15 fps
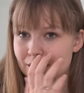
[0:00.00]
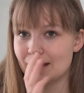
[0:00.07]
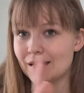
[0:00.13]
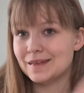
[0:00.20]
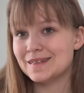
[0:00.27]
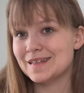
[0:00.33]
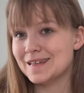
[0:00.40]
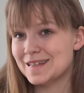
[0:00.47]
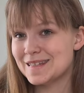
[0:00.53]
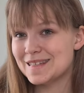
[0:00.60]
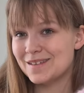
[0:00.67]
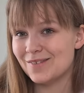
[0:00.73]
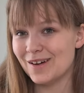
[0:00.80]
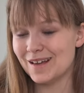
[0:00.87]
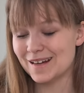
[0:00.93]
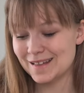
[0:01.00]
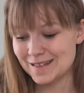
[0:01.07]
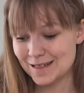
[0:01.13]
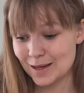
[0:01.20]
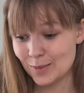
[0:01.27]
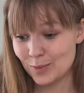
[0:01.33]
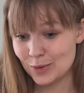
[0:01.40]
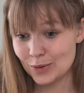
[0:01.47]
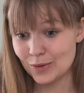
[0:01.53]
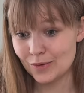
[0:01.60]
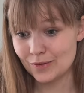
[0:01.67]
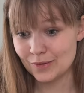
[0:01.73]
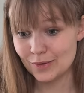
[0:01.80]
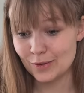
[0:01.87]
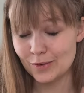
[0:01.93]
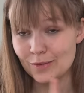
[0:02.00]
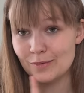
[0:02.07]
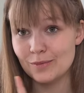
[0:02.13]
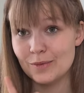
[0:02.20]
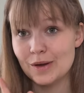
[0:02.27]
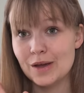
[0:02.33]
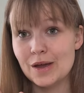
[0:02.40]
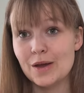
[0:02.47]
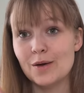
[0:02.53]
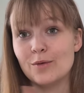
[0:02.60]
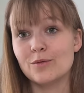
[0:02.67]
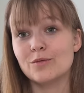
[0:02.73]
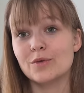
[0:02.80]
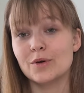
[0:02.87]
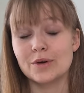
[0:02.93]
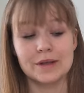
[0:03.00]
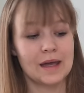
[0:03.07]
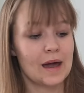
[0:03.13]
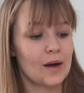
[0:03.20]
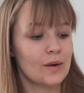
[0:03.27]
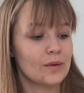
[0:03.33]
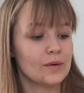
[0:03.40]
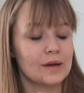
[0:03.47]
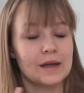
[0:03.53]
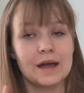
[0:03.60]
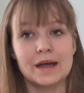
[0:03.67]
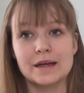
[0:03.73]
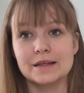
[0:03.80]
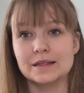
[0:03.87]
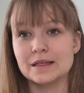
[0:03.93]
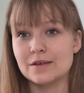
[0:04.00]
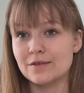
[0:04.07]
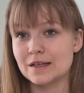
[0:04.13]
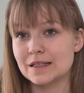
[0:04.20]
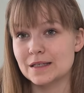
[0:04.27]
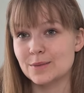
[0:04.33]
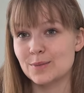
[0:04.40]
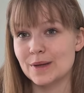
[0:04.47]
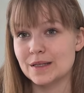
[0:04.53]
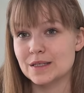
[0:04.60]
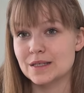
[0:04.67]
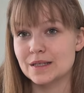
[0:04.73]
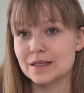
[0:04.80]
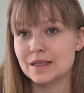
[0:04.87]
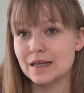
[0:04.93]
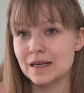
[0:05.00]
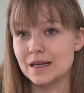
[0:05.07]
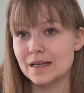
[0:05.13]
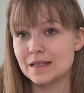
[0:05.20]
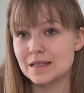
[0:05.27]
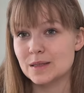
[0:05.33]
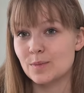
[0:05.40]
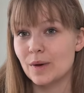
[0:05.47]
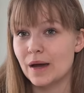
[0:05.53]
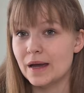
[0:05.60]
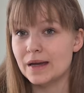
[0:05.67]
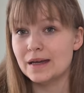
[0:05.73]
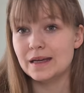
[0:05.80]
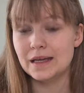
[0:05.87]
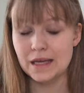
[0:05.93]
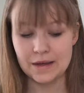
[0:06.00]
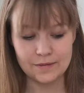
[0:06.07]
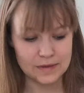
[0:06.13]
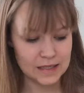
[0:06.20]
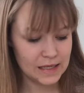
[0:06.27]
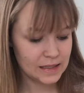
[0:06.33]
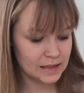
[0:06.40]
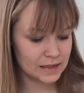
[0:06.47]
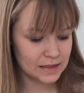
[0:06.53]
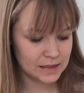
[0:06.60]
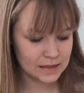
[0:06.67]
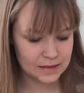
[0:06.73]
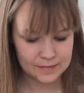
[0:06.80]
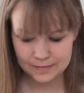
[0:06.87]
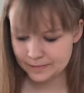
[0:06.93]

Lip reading: that is the Violeta pullover for now, and if I didn't mention, it's by Eweknit.